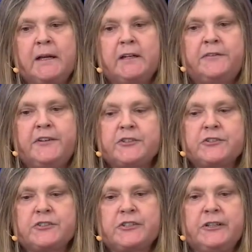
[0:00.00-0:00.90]

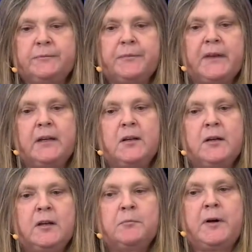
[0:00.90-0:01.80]
efficiency
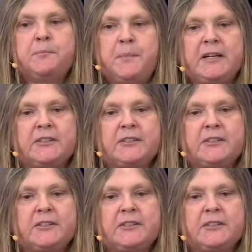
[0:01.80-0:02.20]
by best